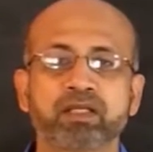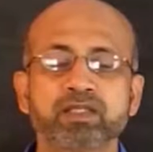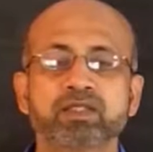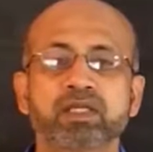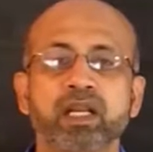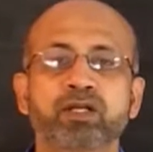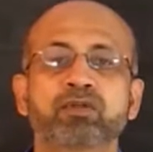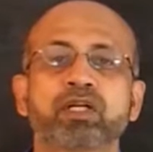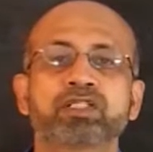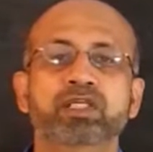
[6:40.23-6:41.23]
This
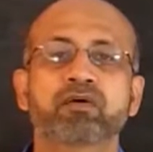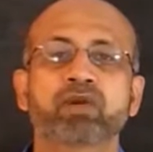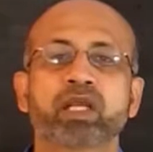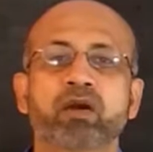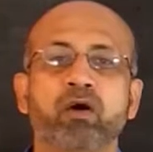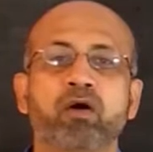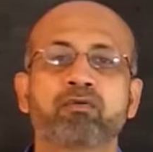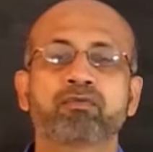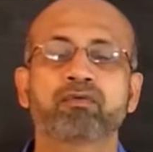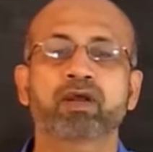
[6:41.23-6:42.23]
led to the discovery
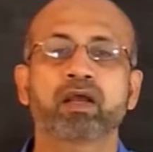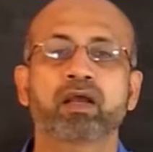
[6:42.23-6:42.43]
of